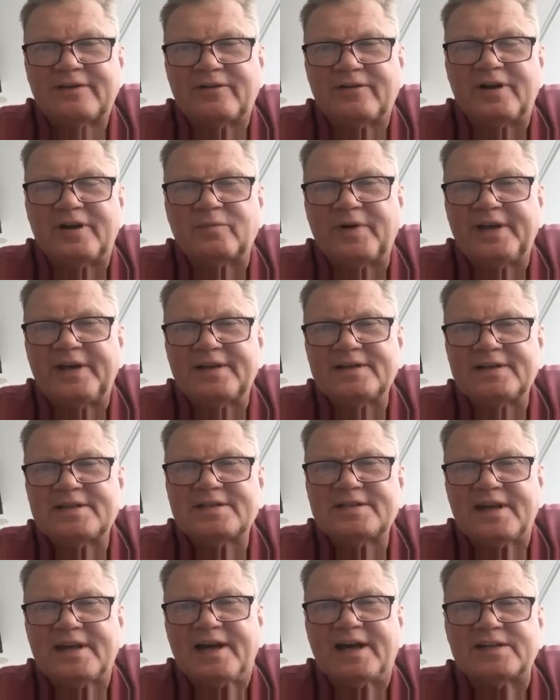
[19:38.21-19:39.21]
Ryan
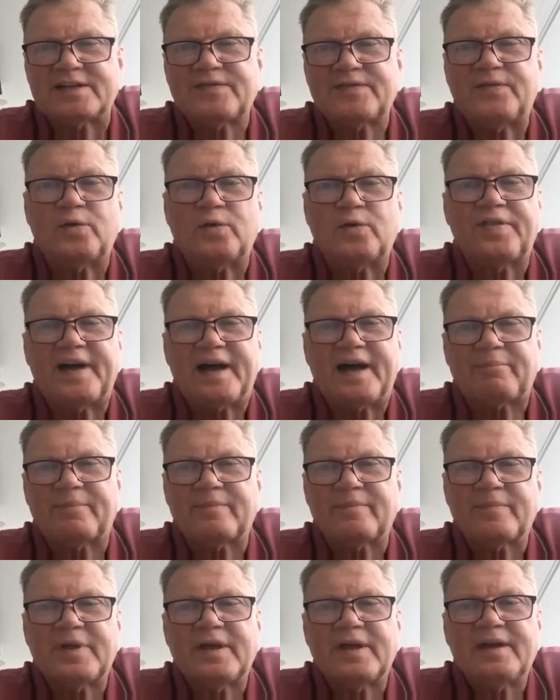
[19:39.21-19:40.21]
Wiggins, 4th up,
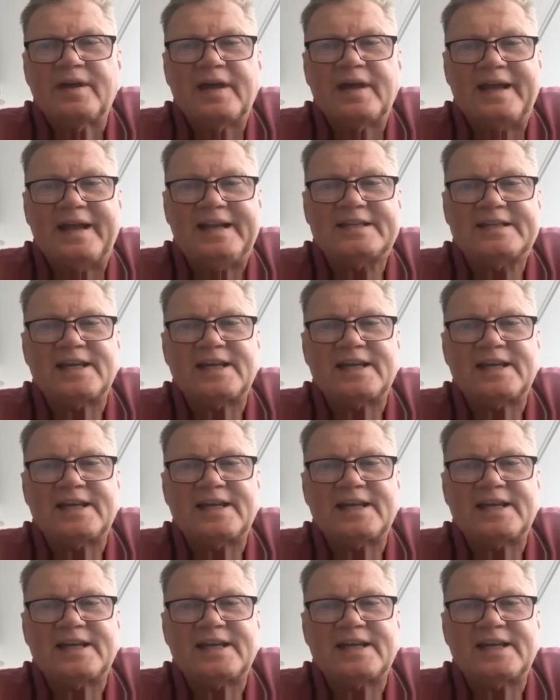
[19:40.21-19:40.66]
and